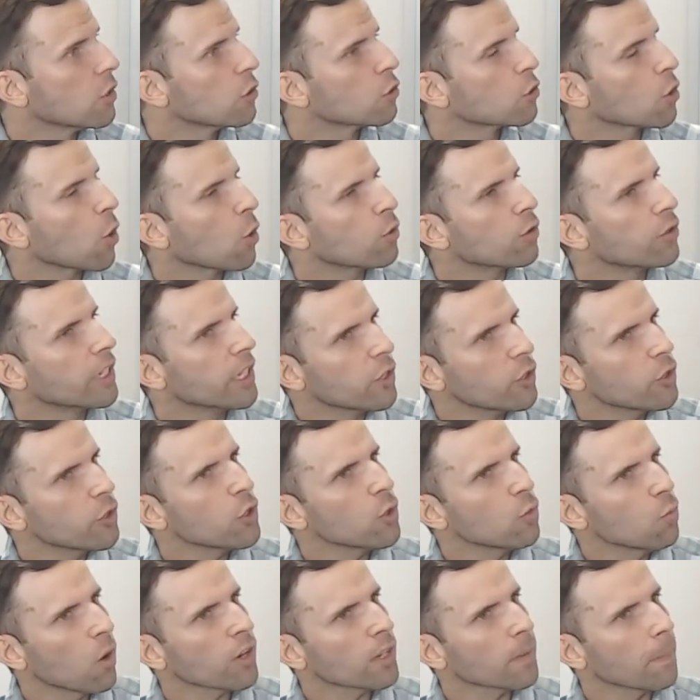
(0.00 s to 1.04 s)
So did
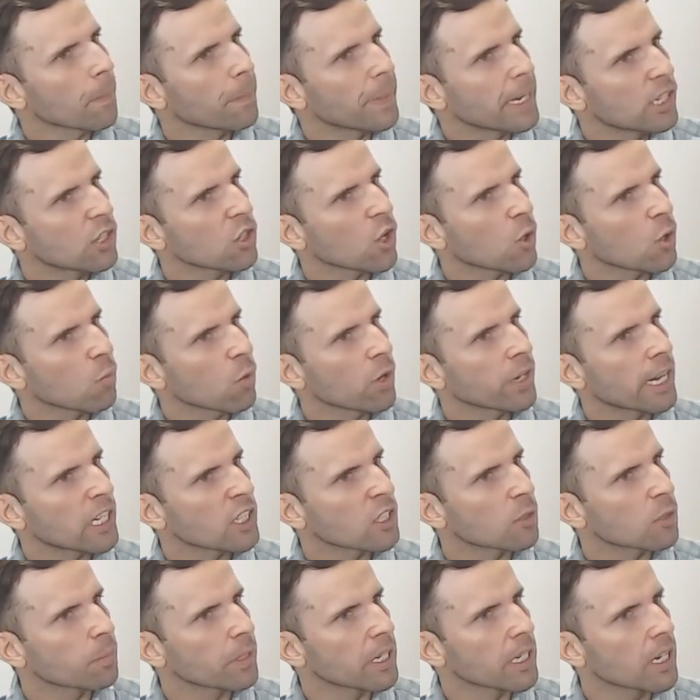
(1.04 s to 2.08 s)
you want to be someone
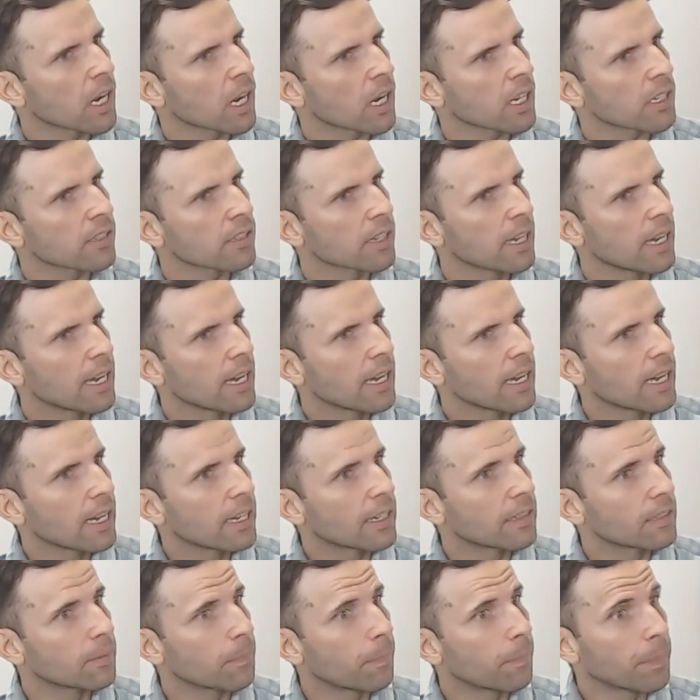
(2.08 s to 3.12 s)
else because
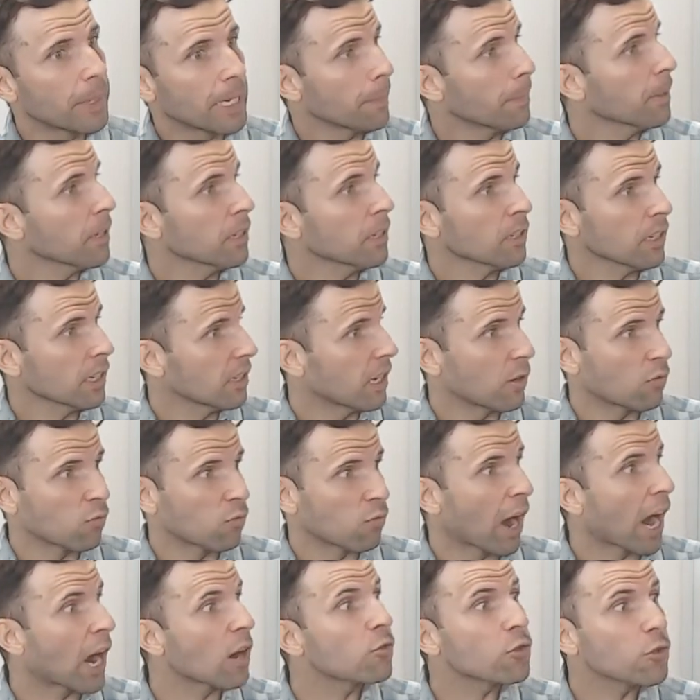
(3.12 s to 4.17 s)
people
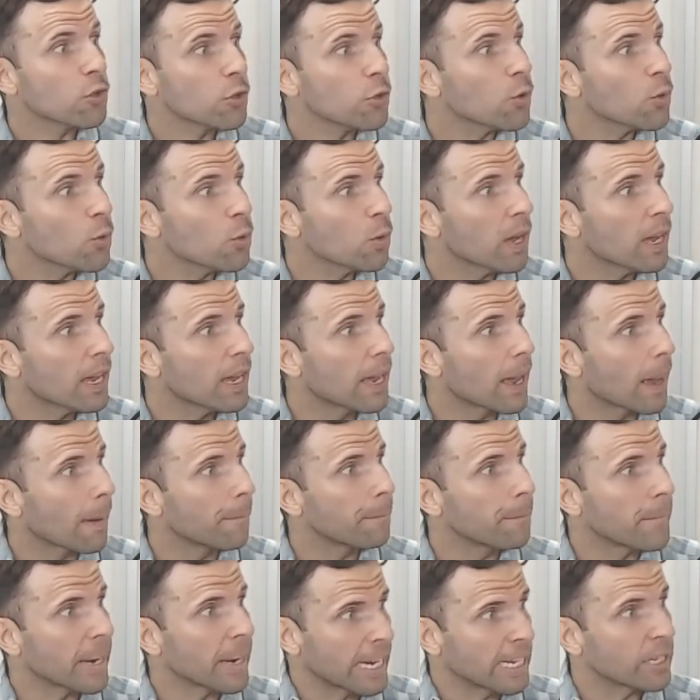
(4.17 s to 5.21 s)
around you
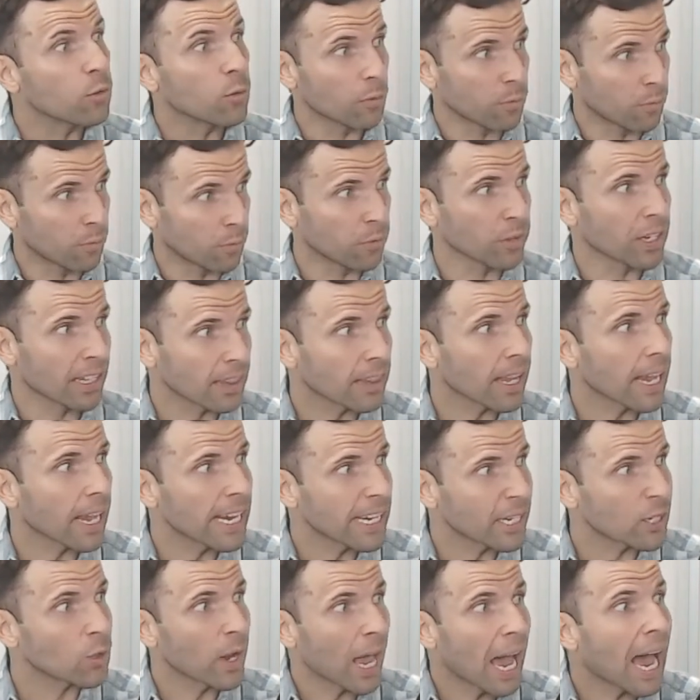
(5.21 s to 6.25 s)
made you feel
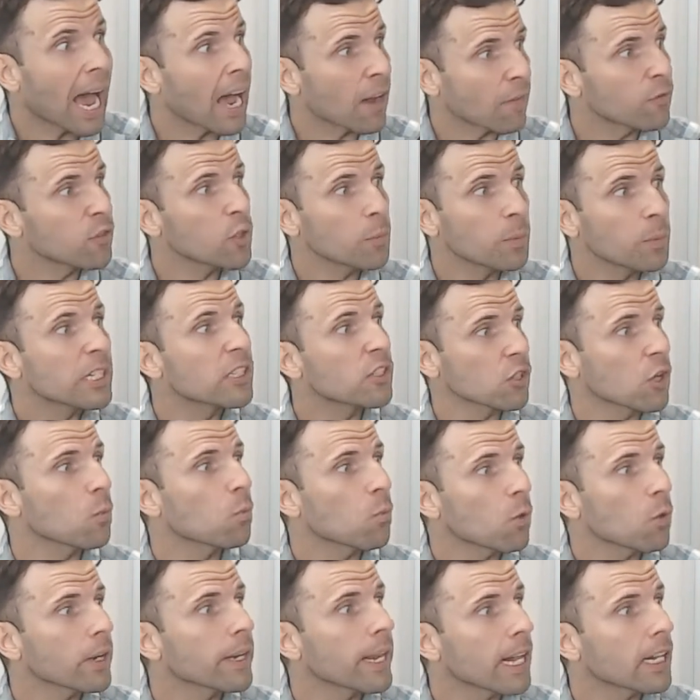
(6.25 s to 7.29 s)
like you have to be
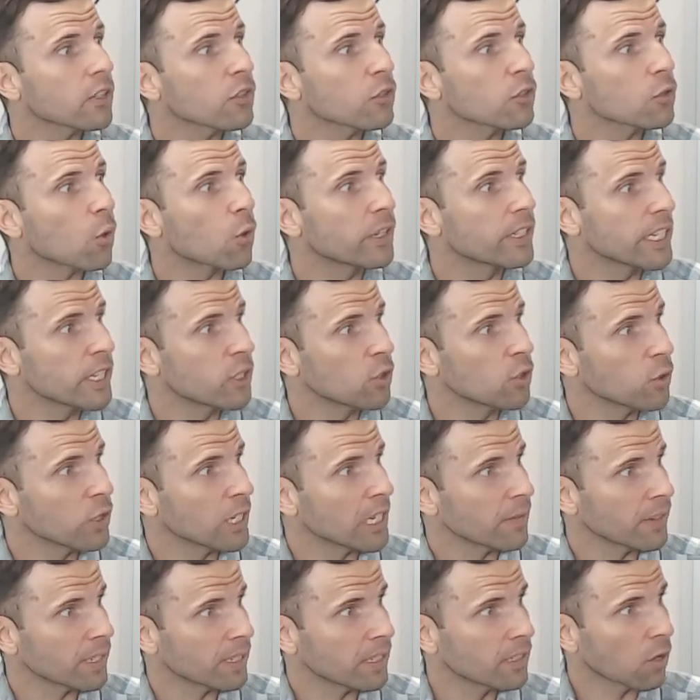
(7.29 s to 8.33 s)
someone else? Or did you
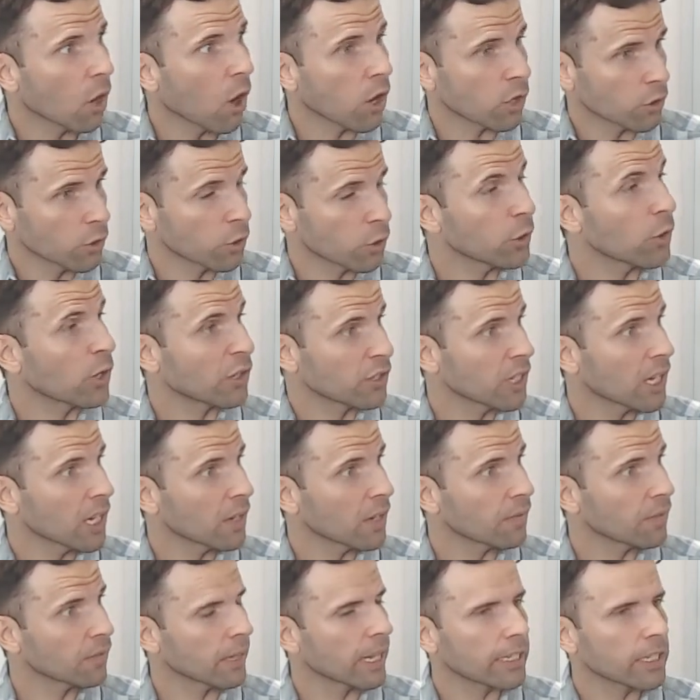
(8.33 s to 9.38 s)
even talk to
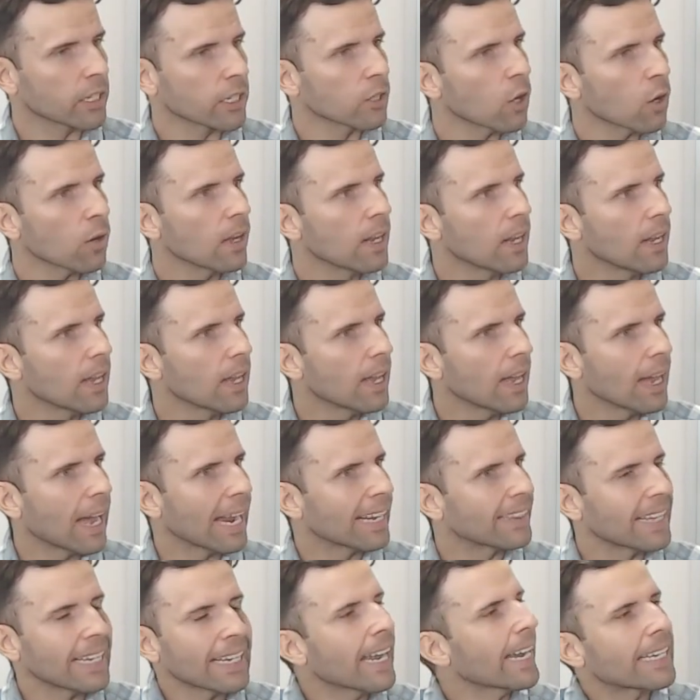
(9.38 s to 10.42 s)
yourself and feel like, I
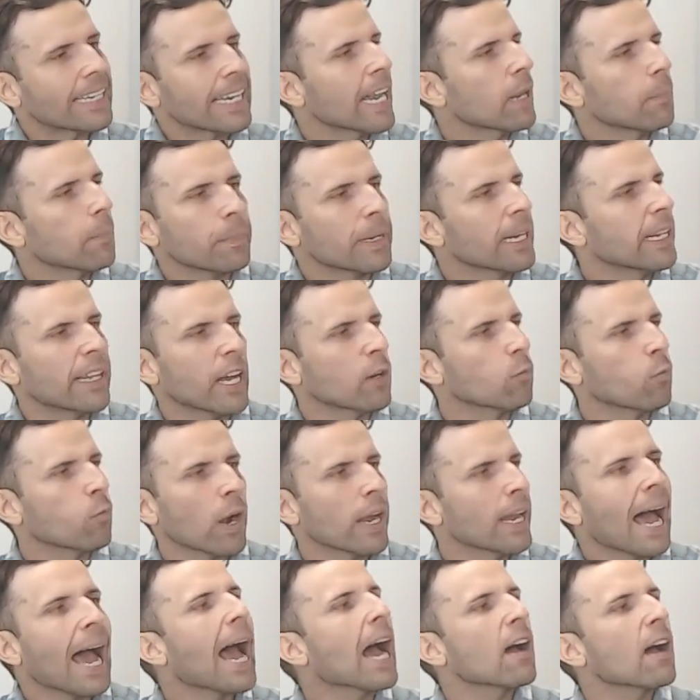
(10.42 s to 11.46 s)
think I can't be that
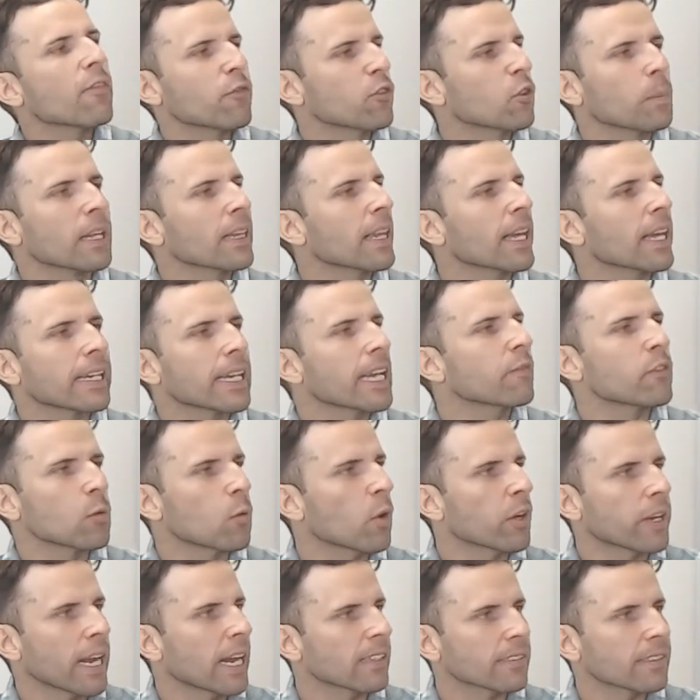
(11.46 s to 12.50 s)
way. I have to be like
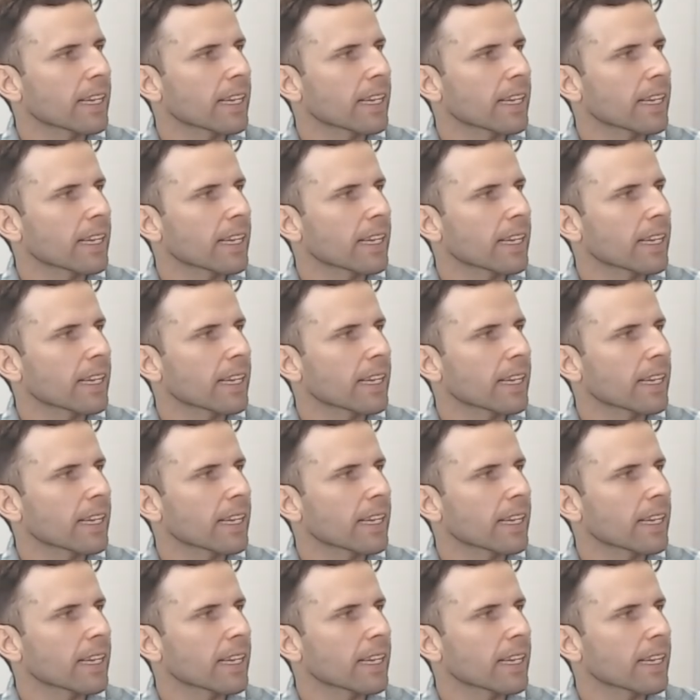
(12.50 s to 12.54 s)
everyone else.